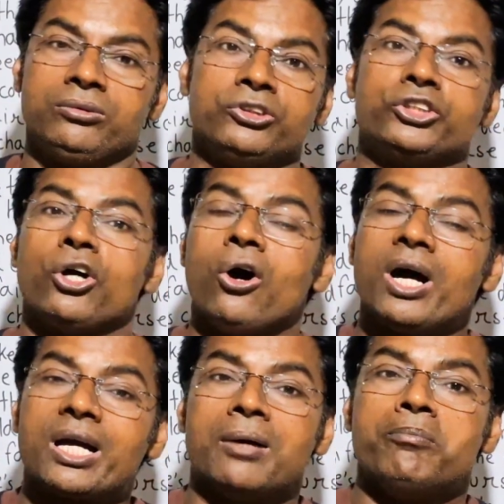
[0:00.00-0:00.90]

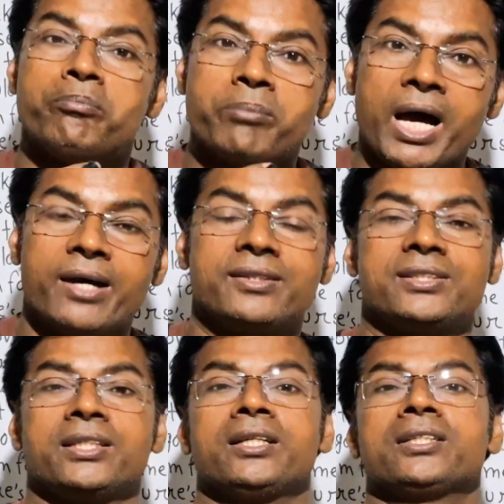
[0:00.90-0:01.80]
your
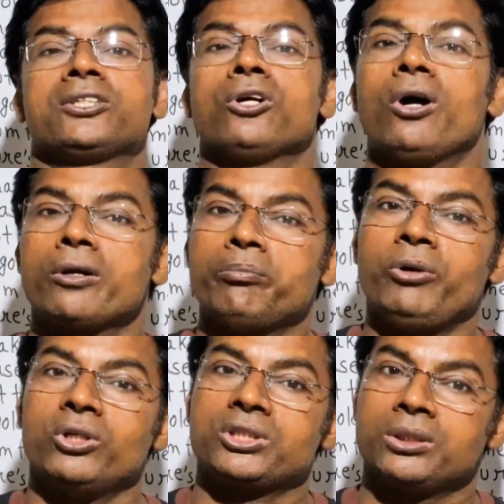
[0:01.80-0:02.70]
comparison is not
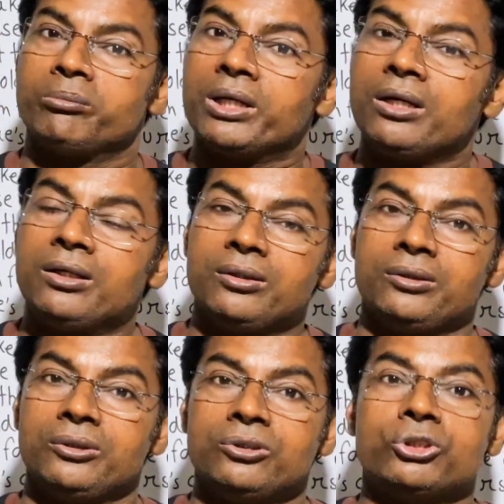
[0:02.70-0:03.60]
possible
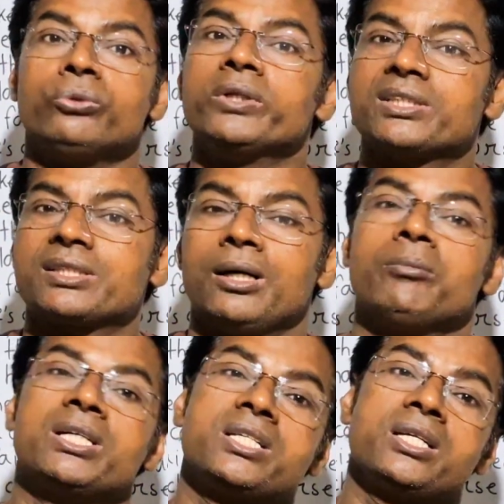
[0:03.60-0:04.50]
to a
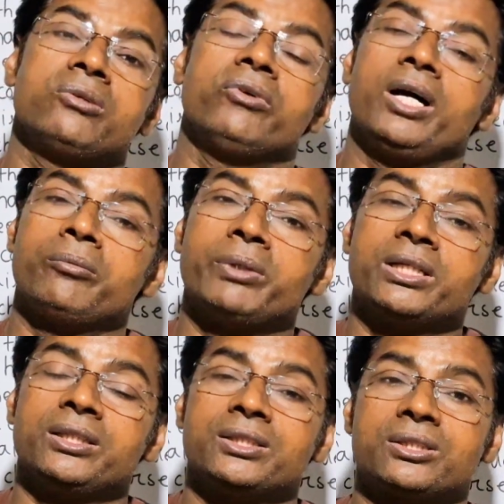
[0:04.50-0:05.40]
summer day. Why?
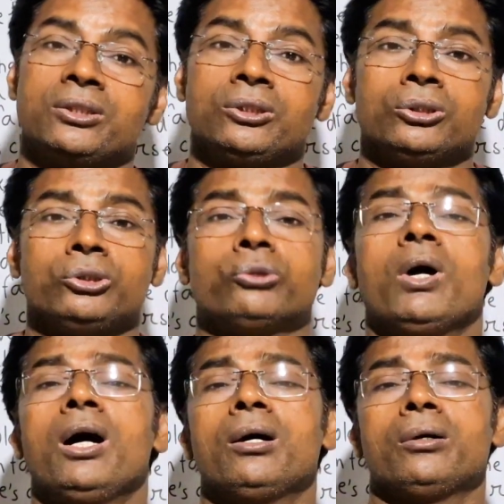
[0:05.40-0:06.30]
Because you
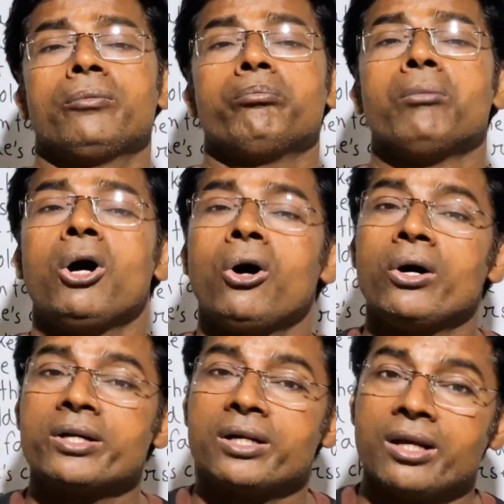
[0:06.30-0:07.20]
are
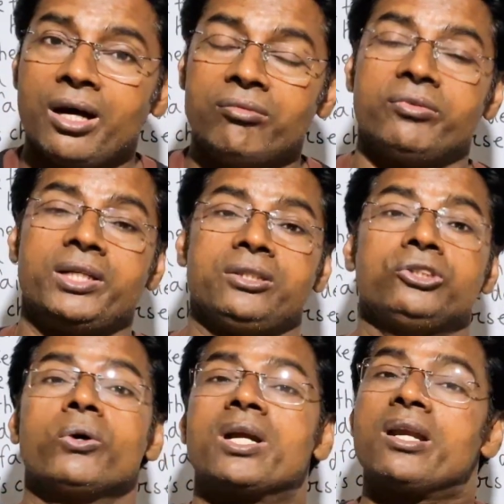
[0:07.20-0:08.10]
more lovely.
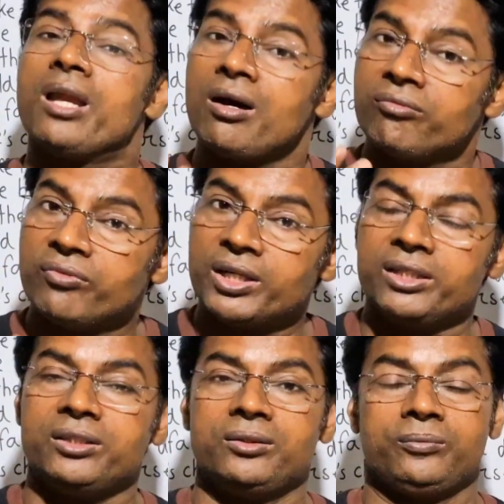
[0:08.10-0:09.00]
You are
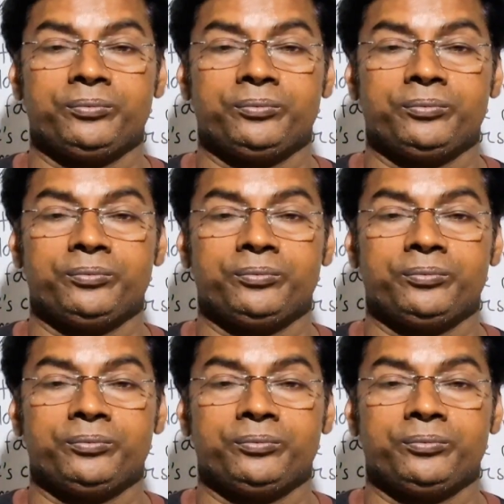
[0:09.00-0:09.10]
lovelier.